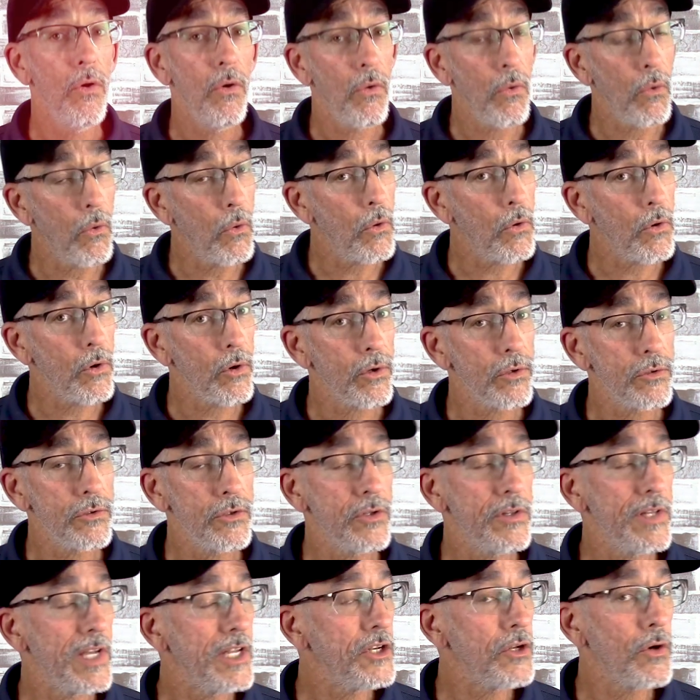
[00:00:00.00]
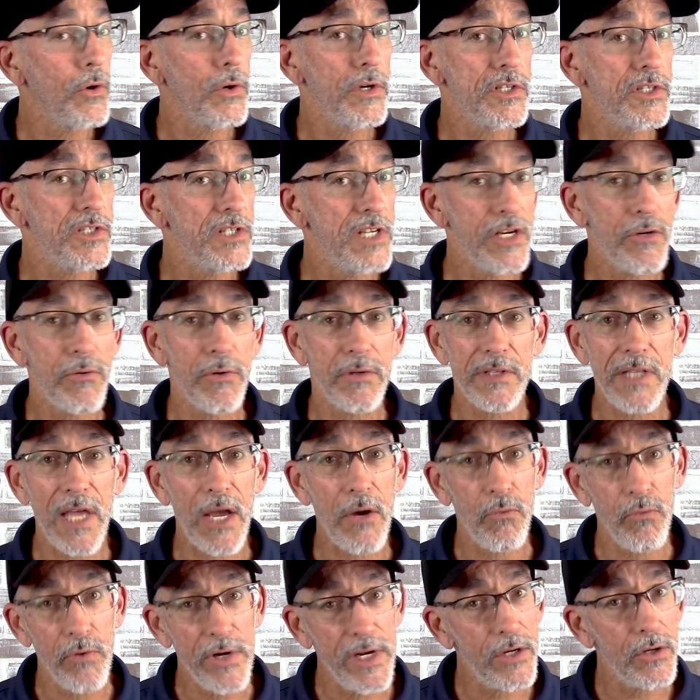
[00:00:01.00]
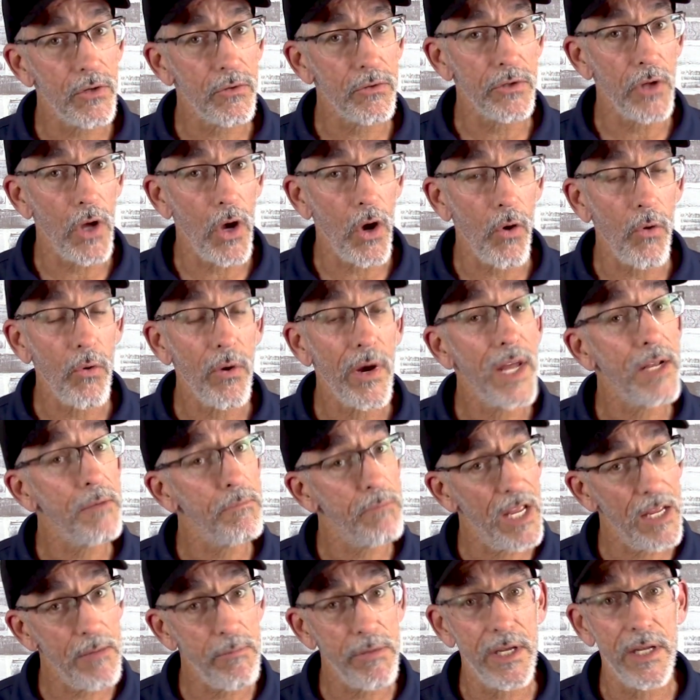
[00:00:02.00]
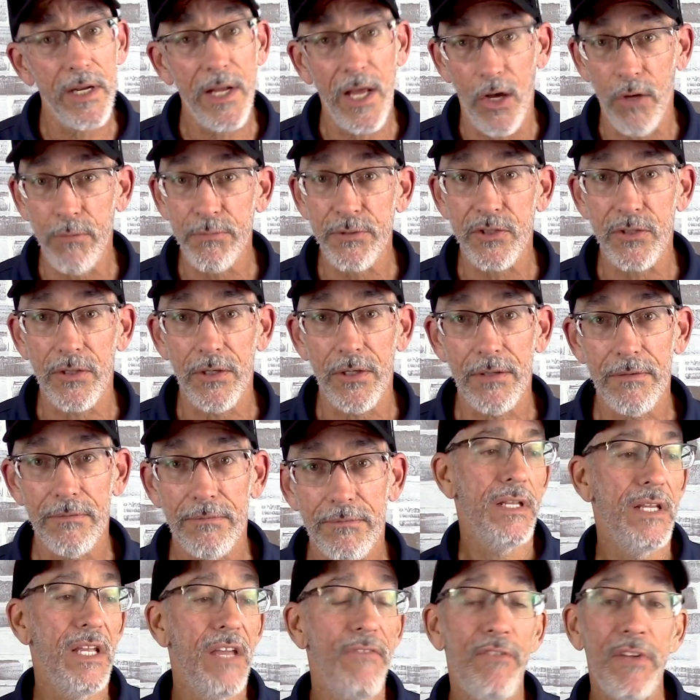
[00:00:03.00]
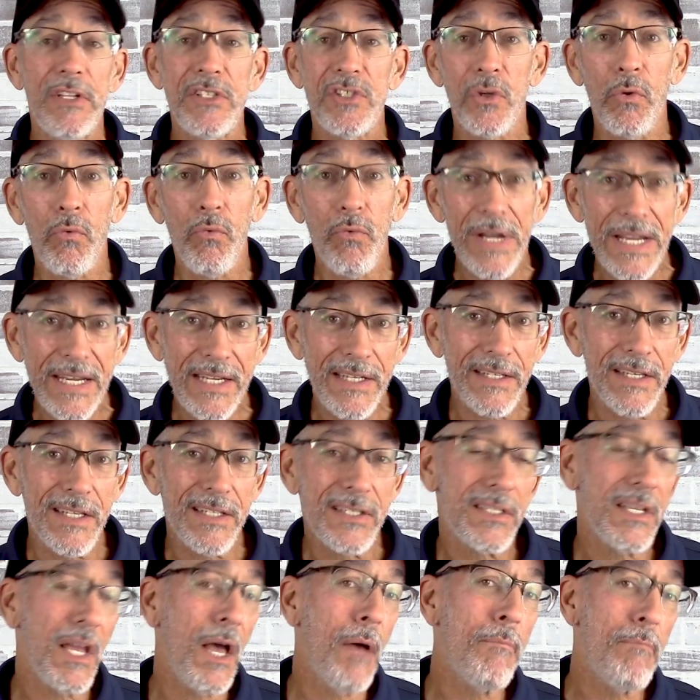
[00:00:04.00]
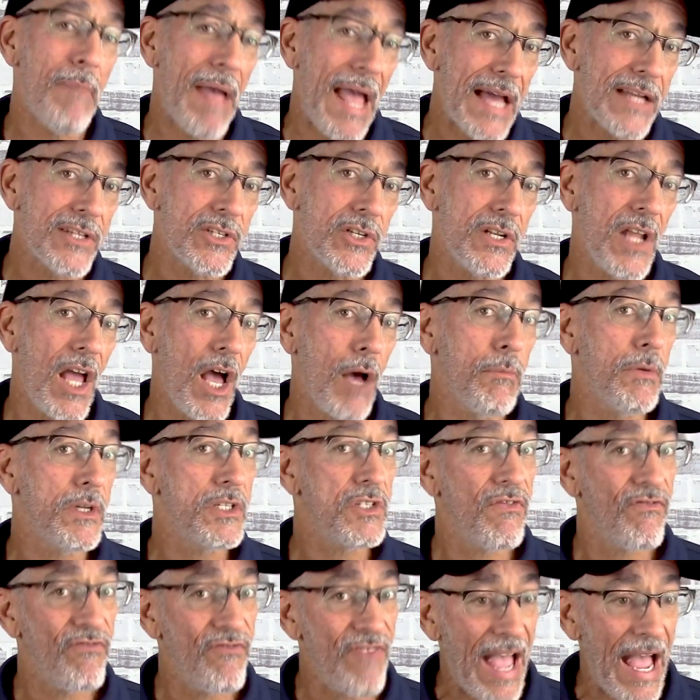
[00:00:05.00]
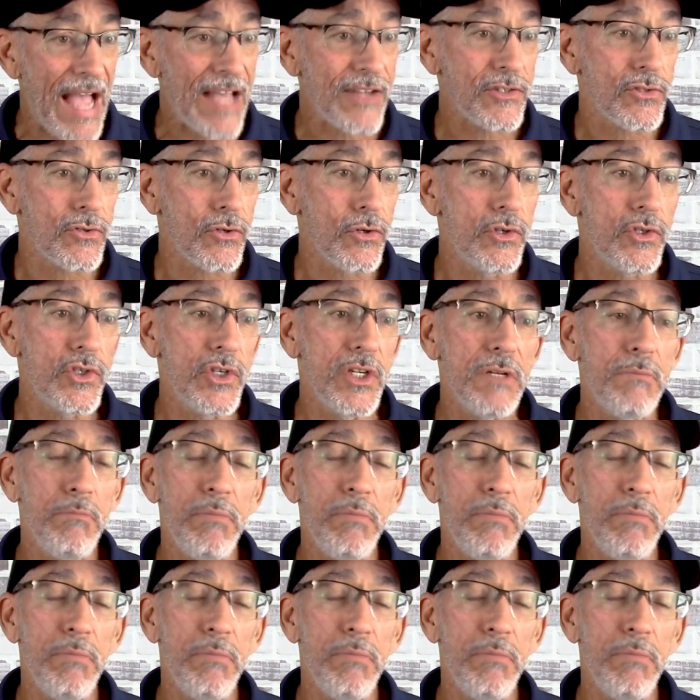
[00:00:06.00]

Or do they know a secret that we don't know, and maybe it helps her? If it's a weakness, imagine how much faster she'd